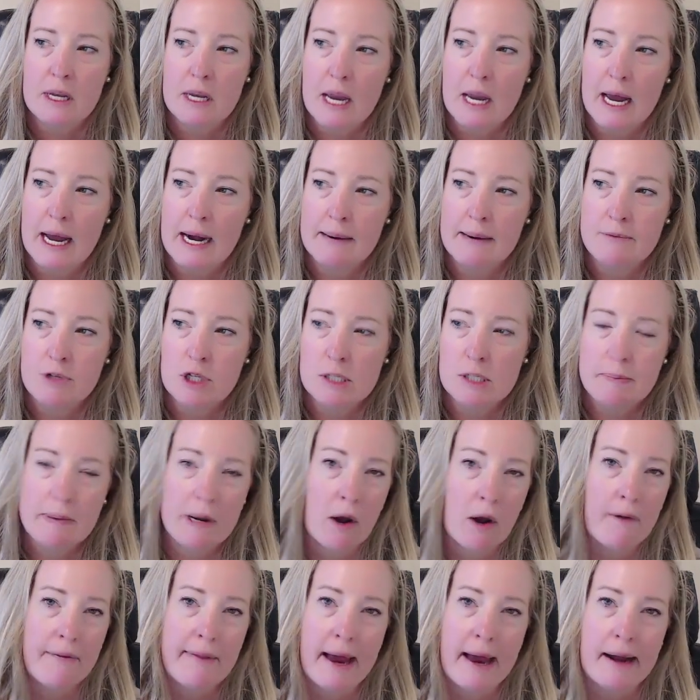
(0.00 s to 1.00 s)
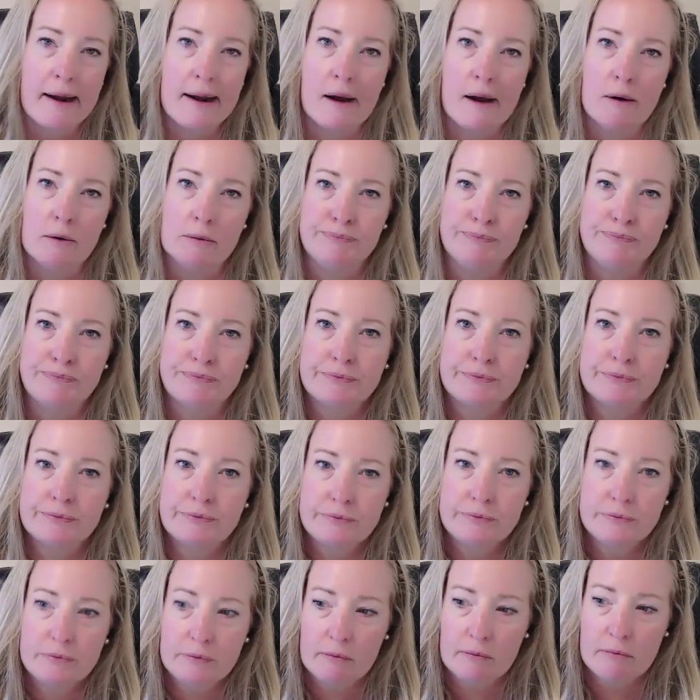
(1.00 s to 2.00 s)
And I'm just beyond that now.
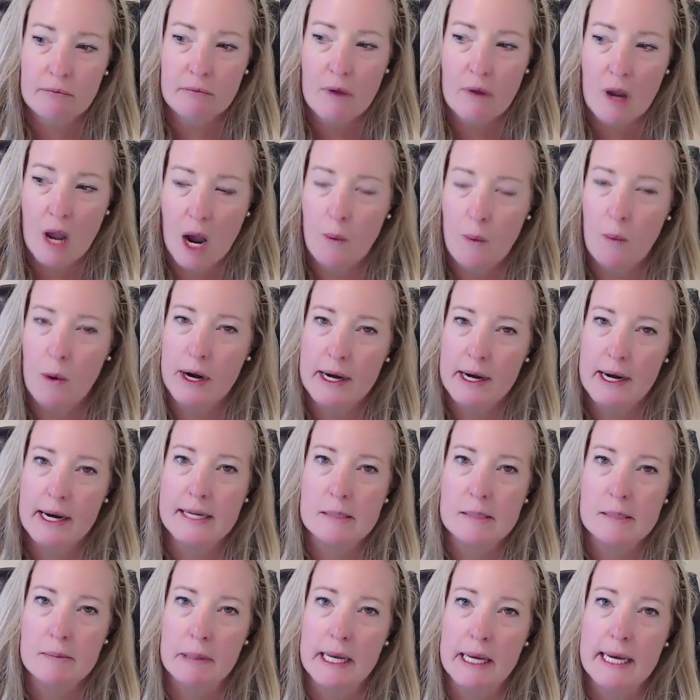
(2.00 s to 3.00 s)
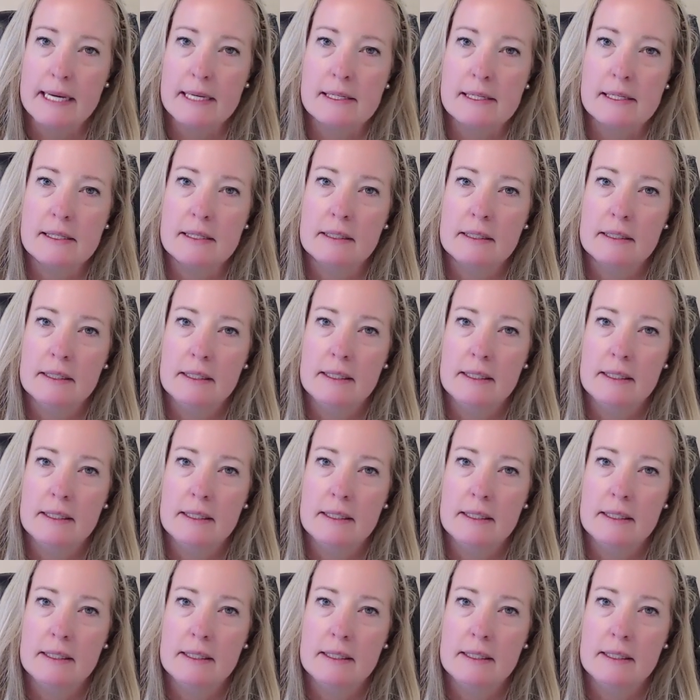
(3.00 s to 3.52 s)
I want a nice place.